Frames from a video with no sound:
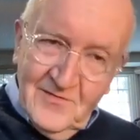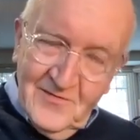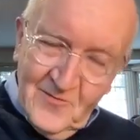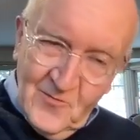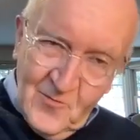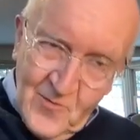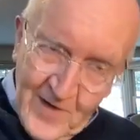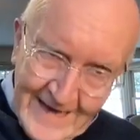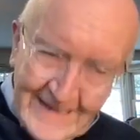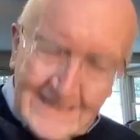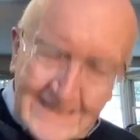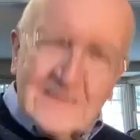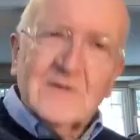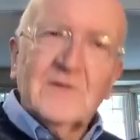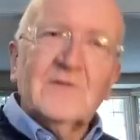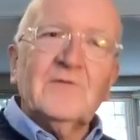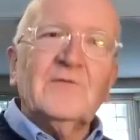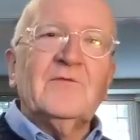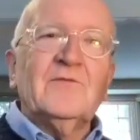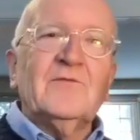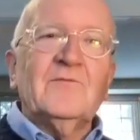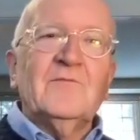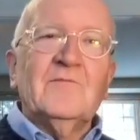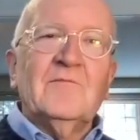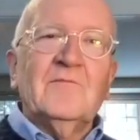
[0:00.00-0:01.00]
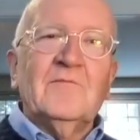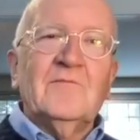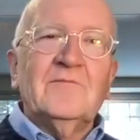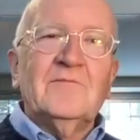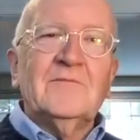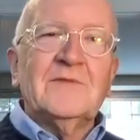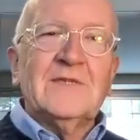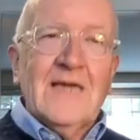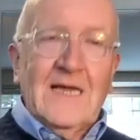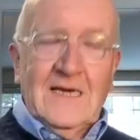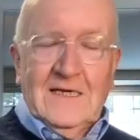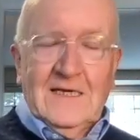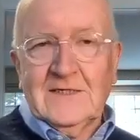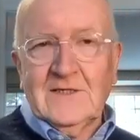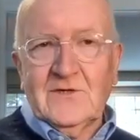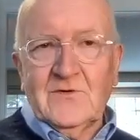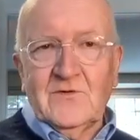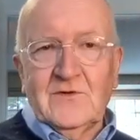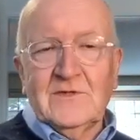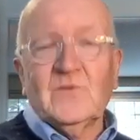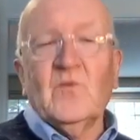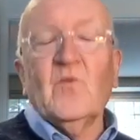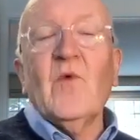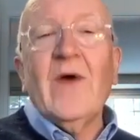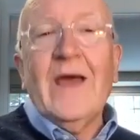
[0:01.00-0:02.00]
ways of telling
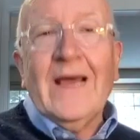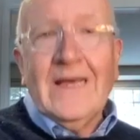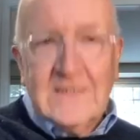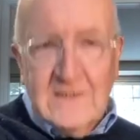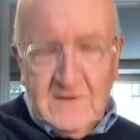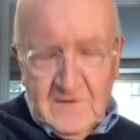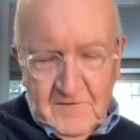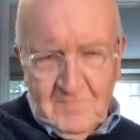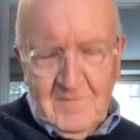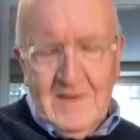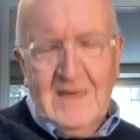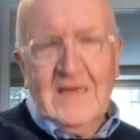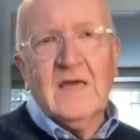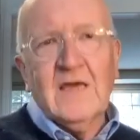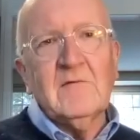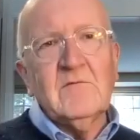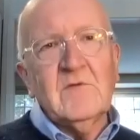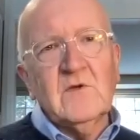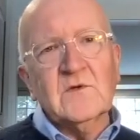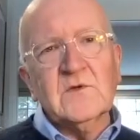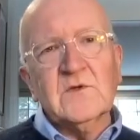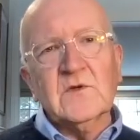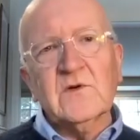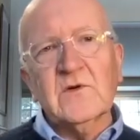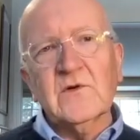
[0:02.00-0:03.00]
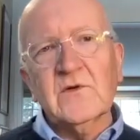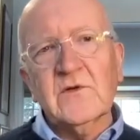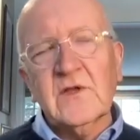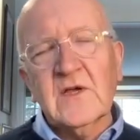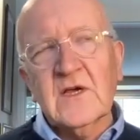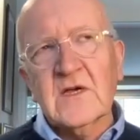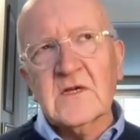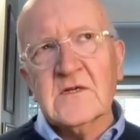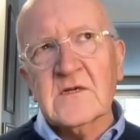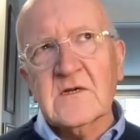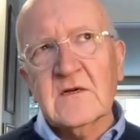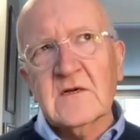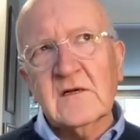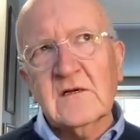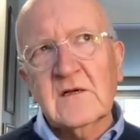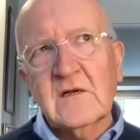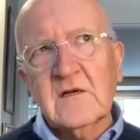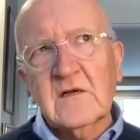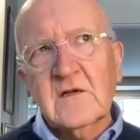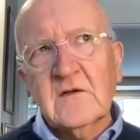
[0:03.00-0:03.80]
stories, ways of making musical theatre.